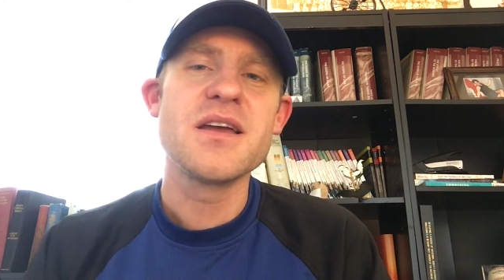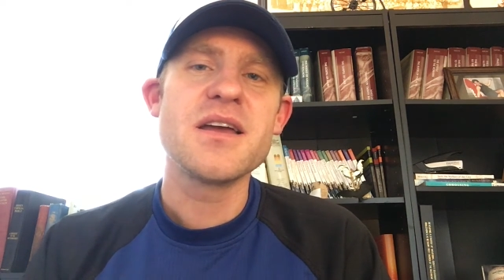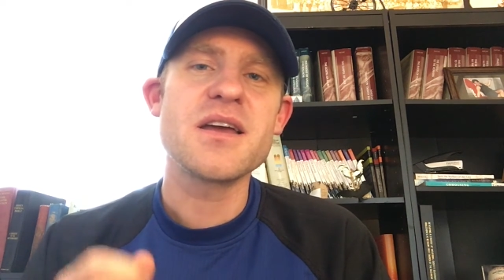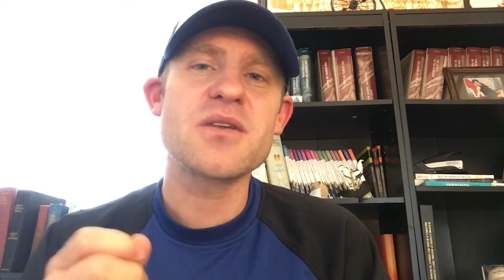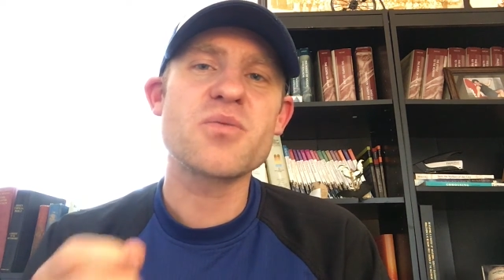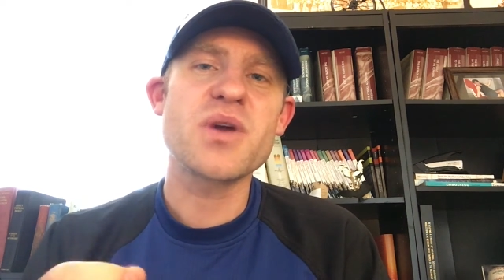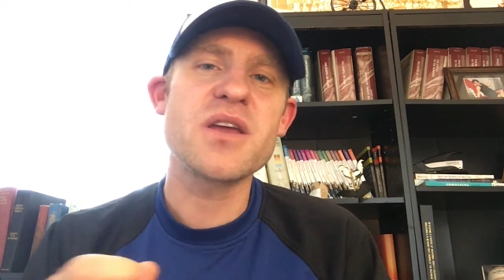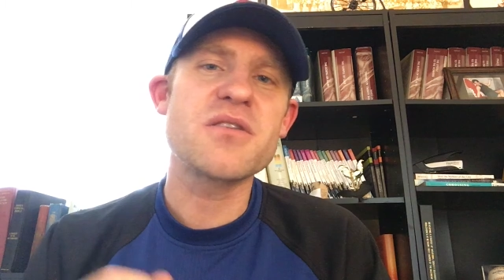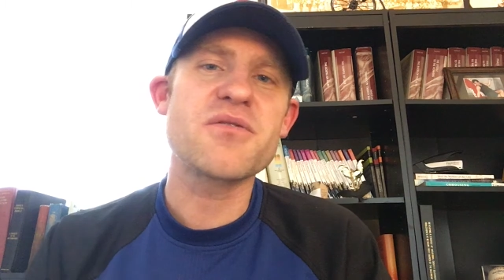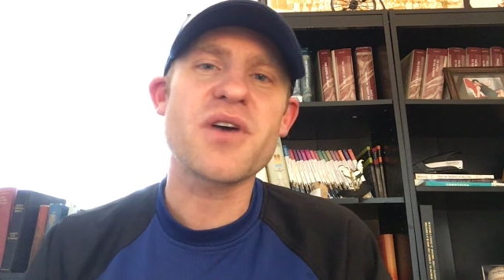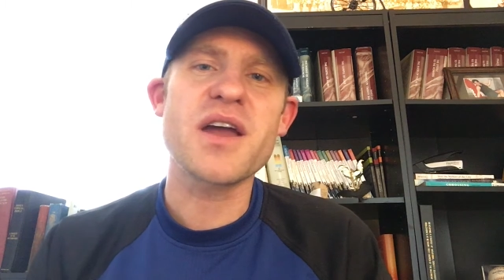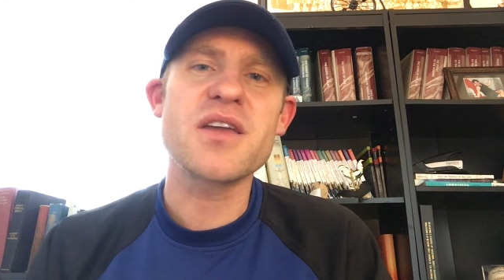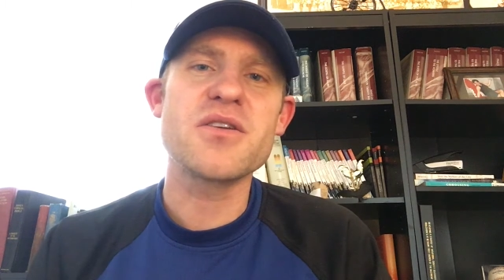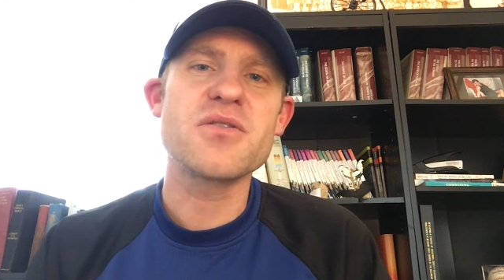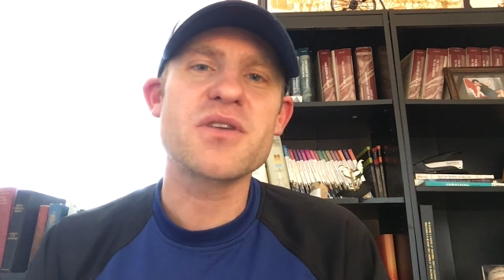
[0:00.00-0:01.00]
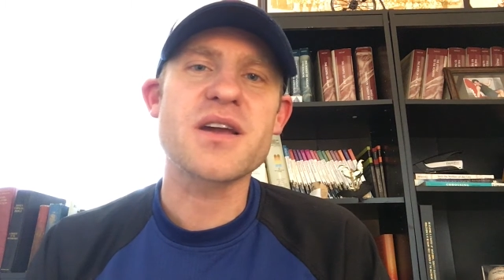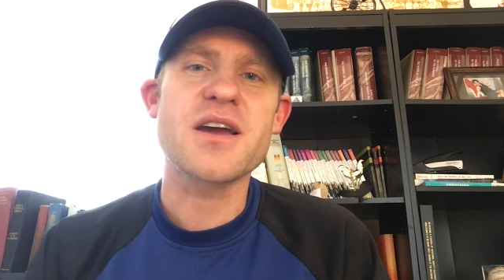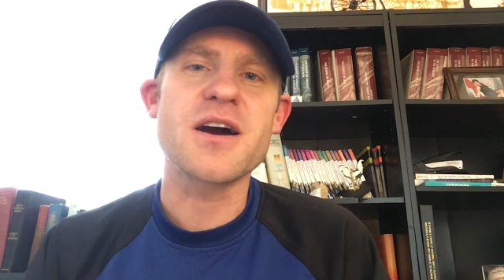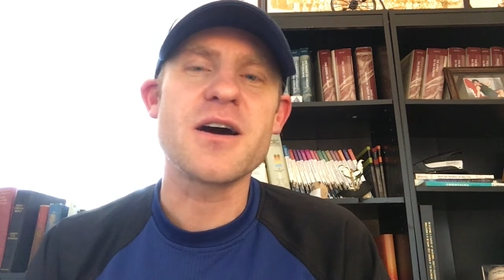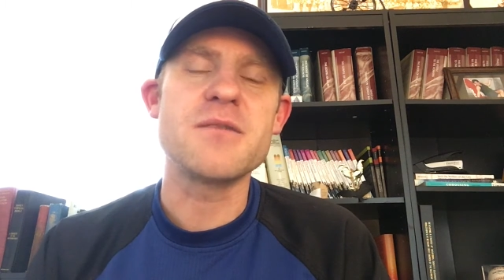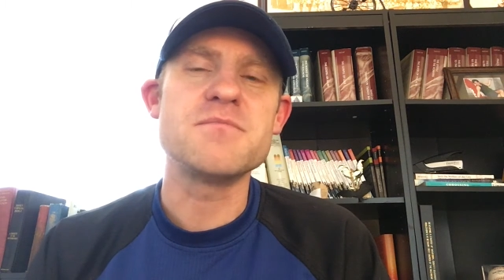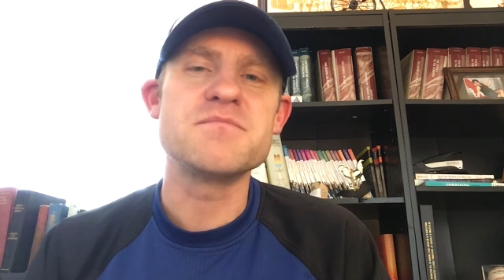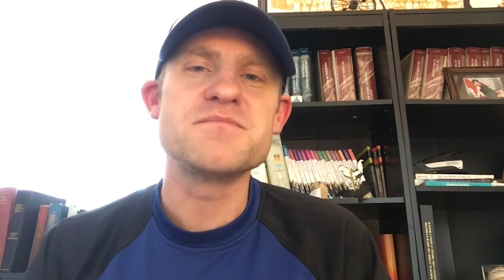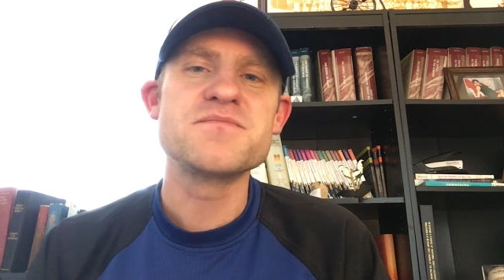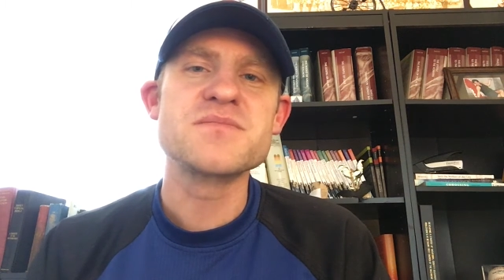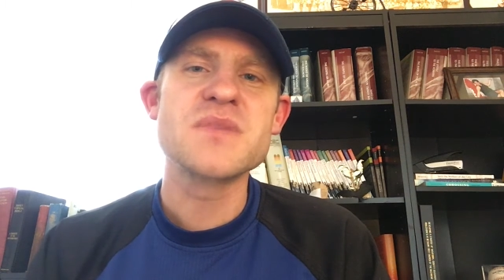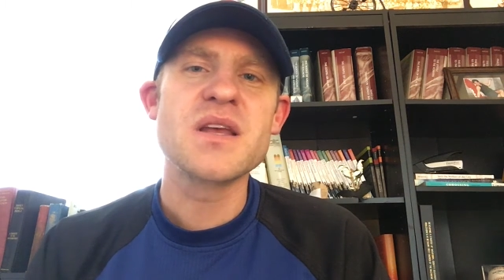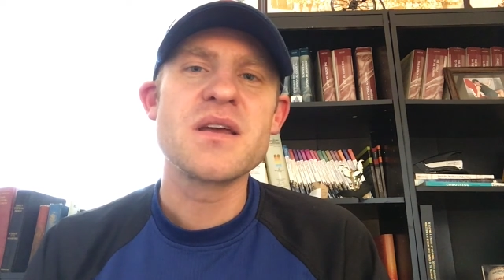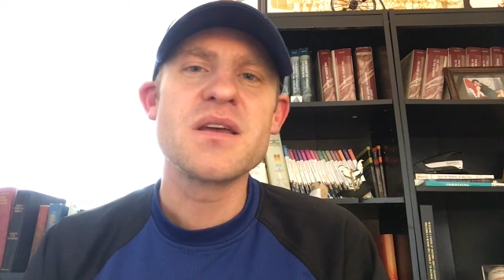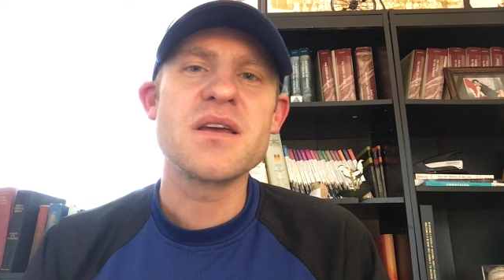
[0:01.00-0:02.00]
and we invite you to come.
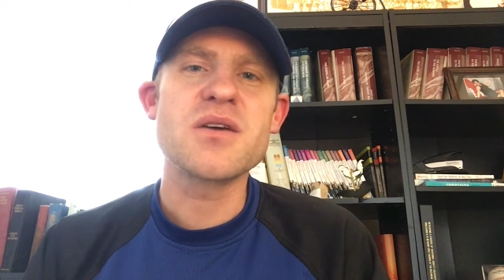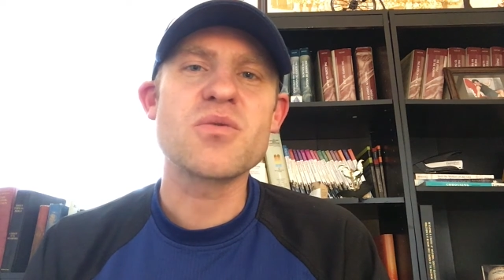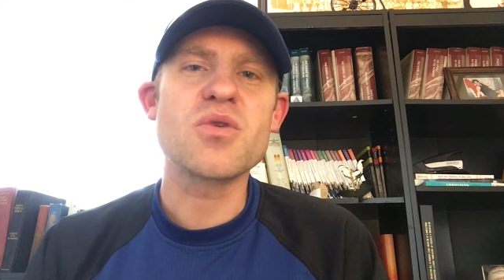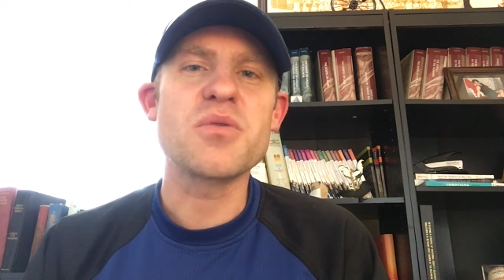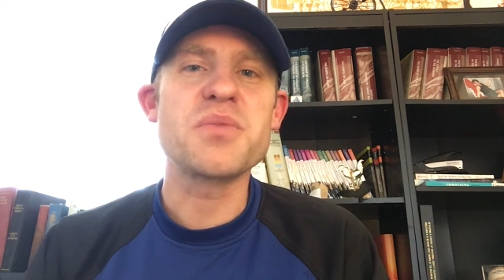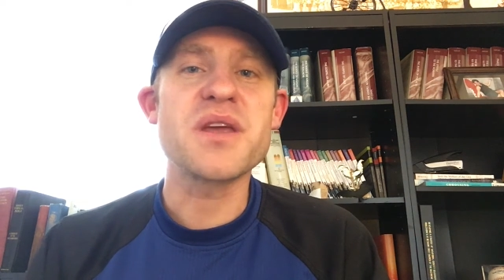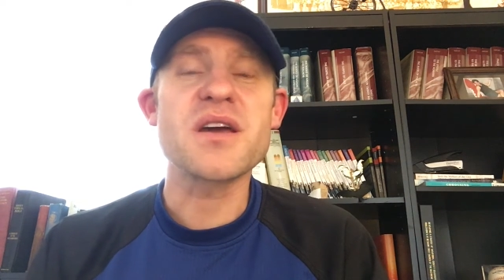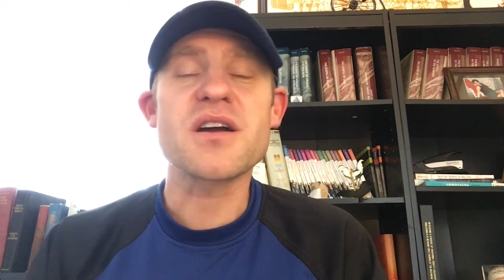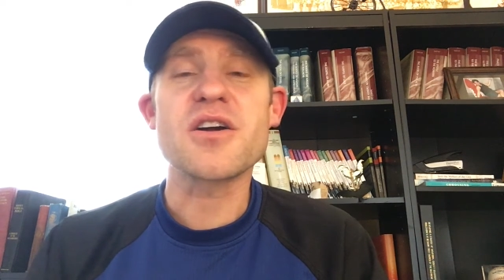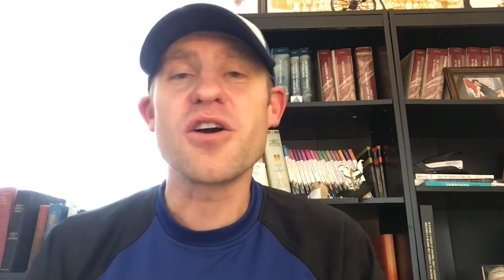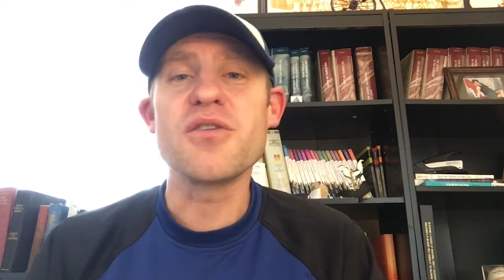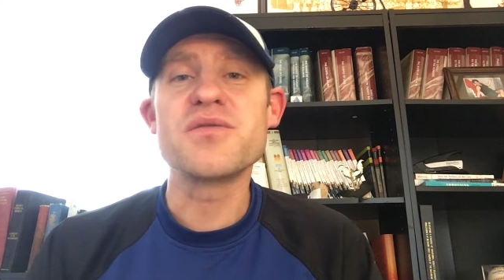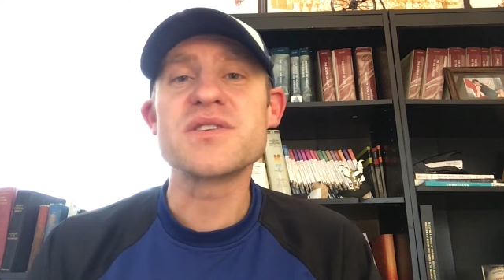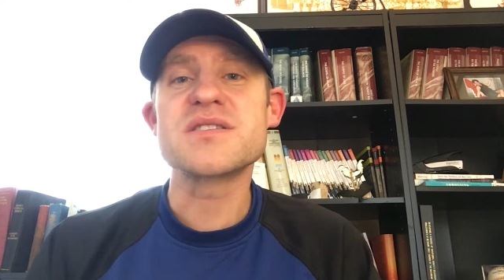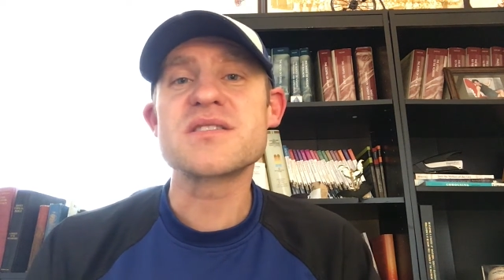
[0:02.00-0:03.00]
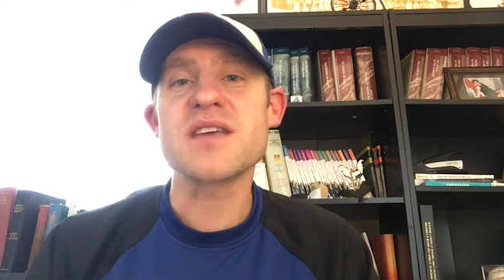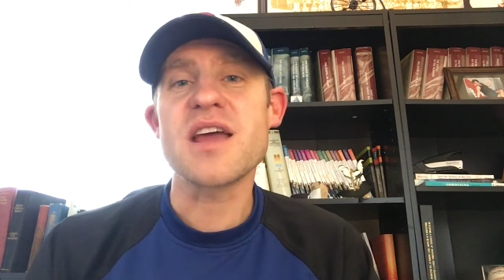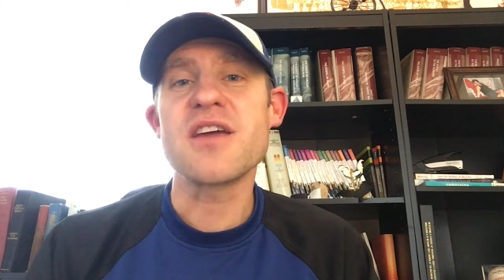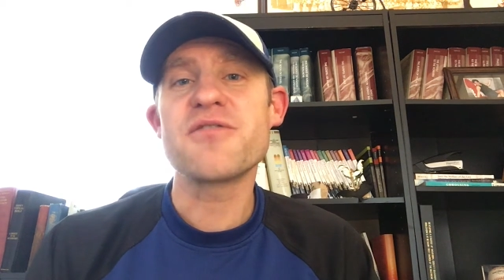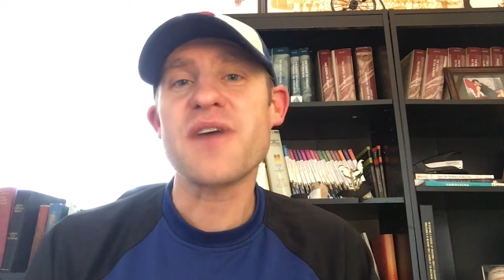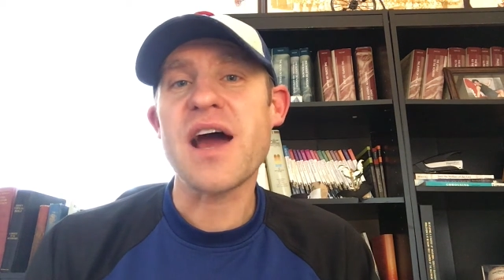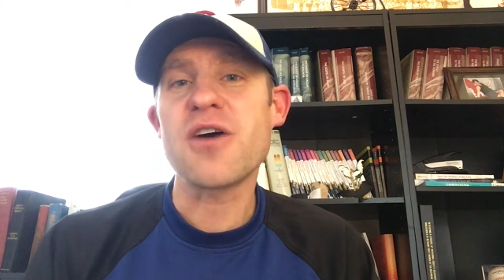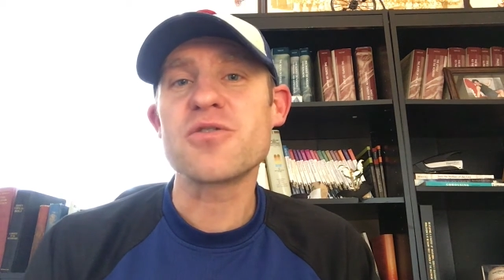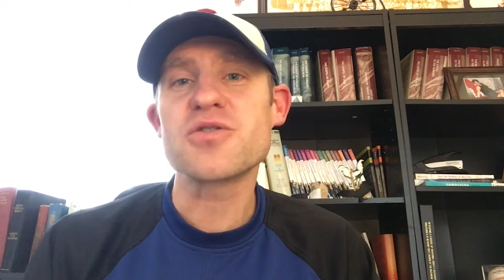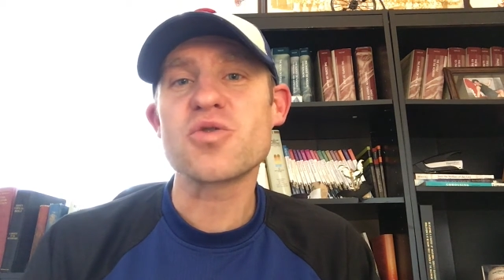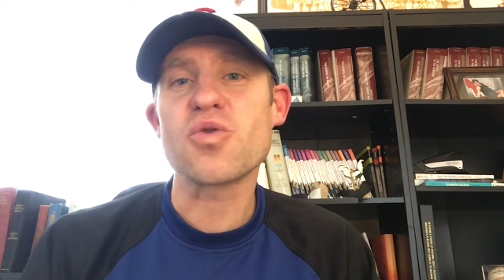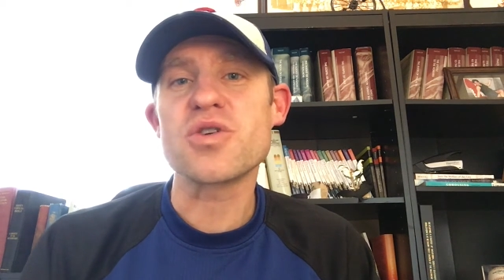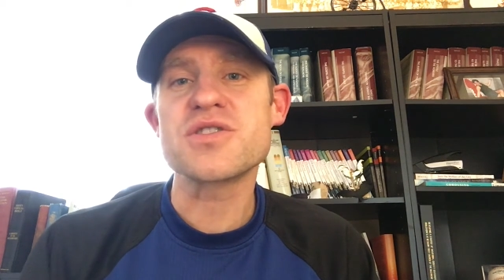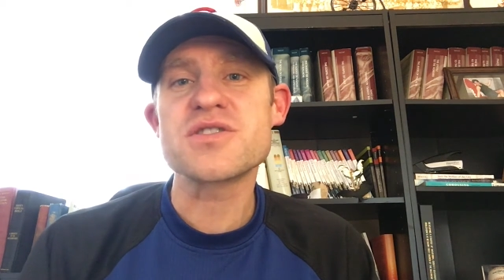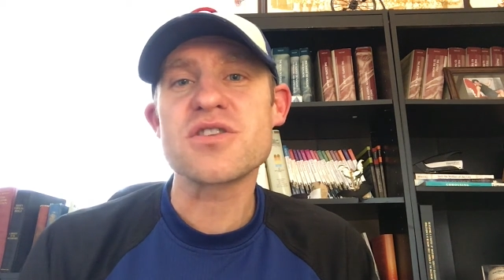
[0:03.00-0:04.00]
It will be a COVID-safe
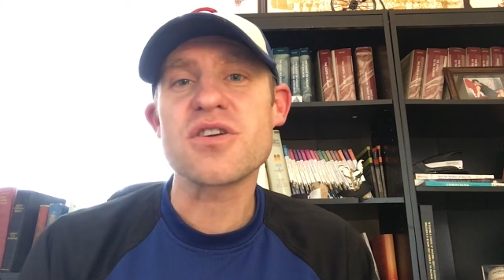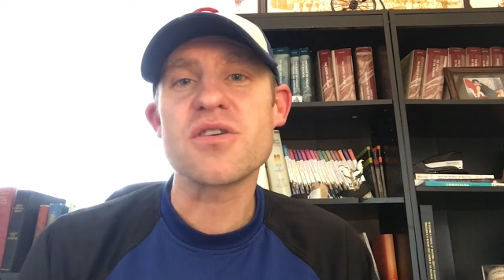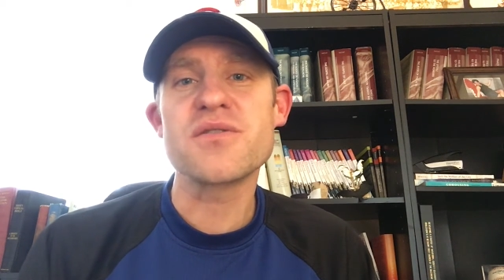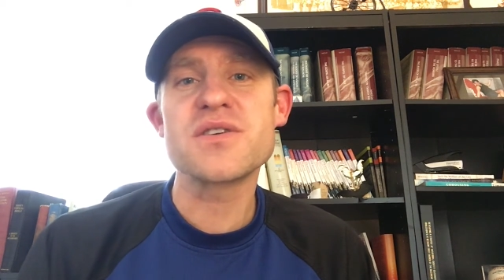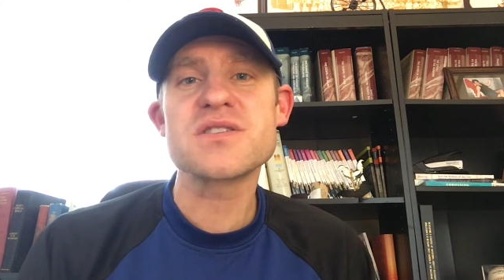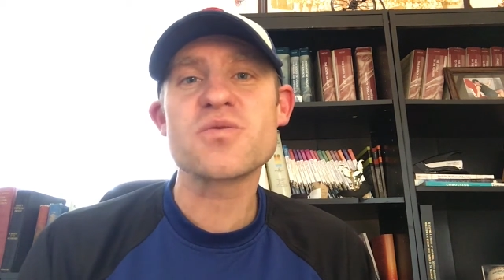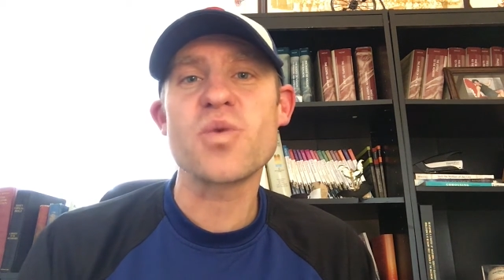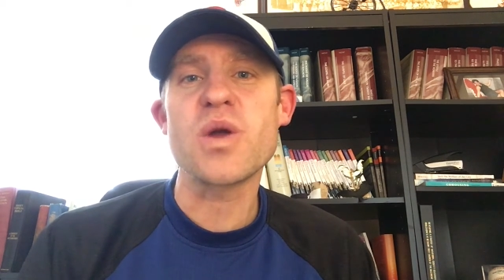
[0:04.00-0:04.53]
outdoor service.